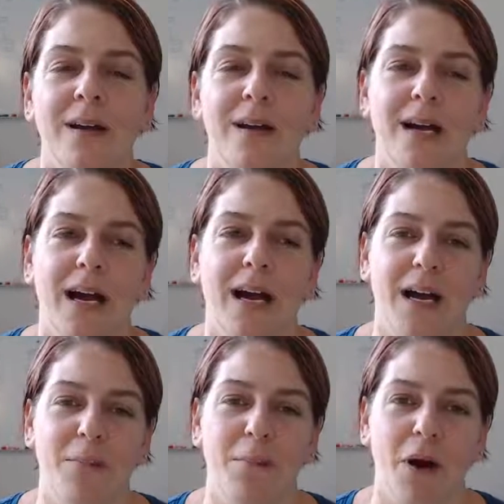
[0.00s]

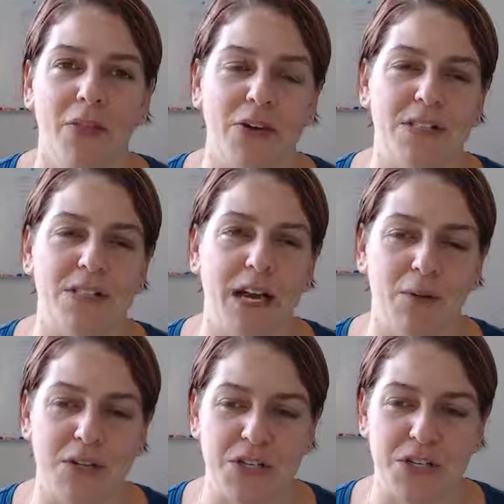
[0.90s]
on their site, which
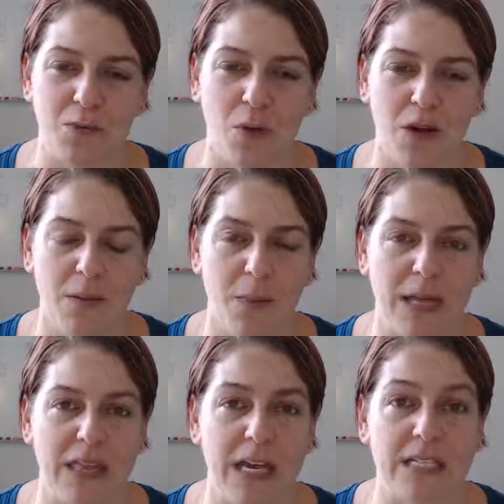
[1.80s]
is one of the big
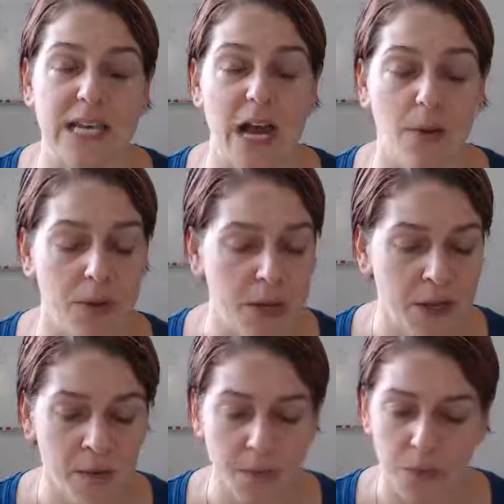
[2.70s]
things. Now,
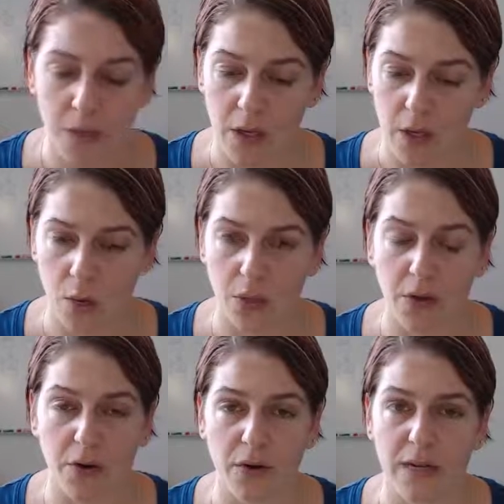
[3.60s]
you know,
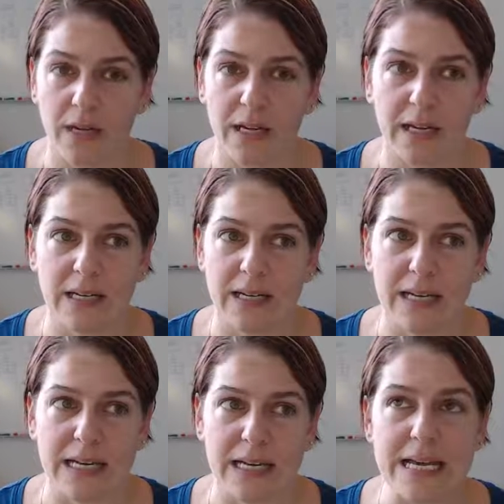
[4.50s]

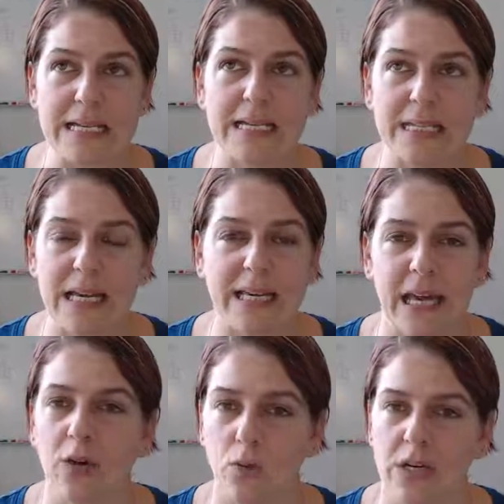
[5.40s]
it isn't a
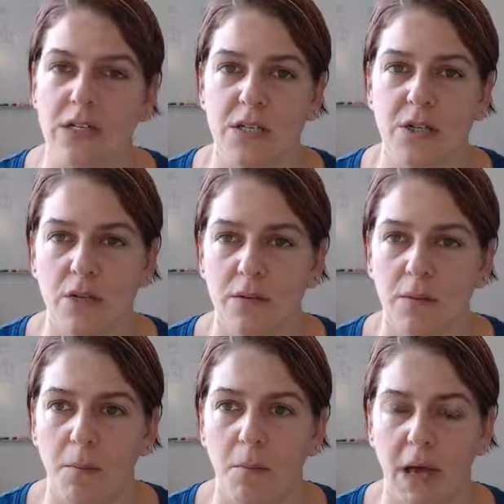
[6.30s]
get-rich
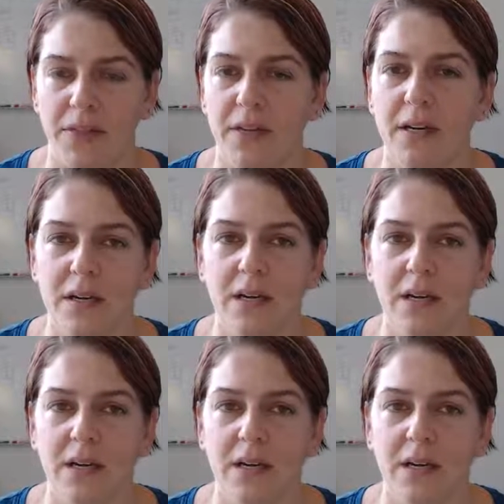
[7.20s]
method.